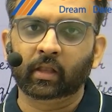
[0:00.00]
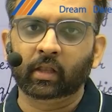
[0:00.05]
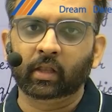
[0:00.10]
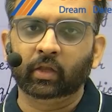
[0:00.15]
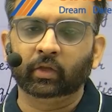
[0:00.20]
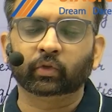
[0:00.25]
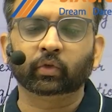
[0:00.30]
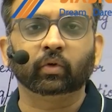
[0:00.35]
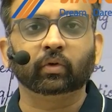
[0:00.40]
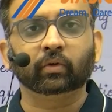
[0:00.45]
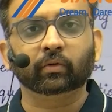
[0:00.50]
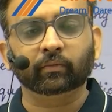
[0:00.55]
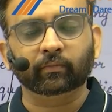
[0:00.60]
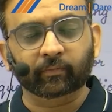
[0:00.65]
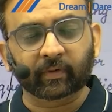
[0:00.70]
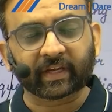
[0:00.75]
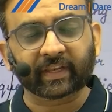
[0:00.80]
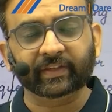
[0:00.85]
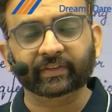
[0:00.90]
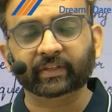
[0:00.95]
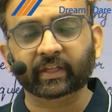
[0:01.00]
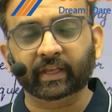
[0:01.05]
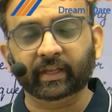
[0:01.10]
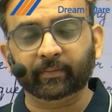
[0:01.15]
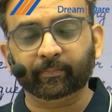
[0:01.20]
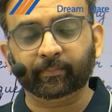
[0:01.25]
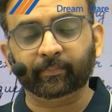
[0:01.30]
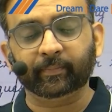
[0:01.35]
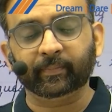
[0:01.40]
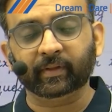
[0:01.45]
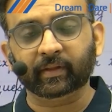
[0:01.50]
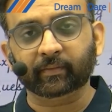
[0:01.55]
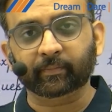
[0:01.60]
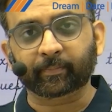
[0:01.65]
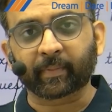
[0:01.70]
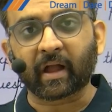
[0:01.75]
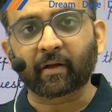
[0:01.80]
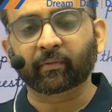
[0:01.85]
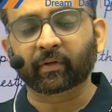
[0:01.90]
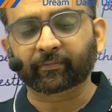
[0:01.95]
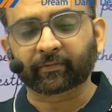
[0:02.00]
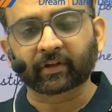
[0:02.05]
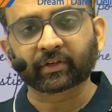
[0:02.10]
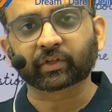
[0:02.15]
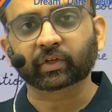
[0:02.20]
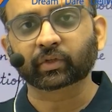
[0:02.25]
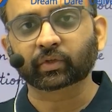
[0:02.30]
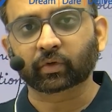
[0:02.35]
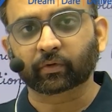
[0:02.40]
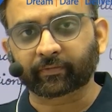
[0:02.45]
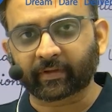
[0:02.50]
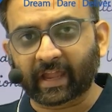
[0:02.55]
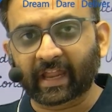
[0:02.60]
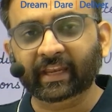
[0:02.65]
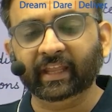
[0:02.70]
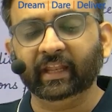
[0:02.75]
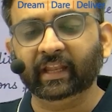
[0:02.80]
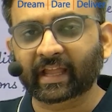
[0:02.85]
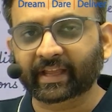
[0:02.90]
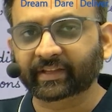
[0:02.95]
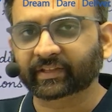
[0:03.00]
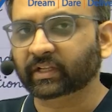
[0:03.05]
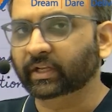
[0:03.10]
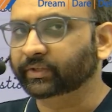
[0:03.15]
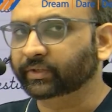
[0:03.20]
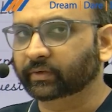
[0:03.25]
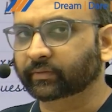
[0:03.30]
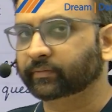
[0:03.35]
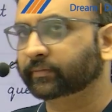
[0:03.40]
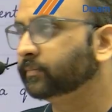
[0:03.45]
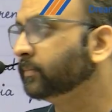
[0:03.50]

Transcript: So what is the power functions of any legislature?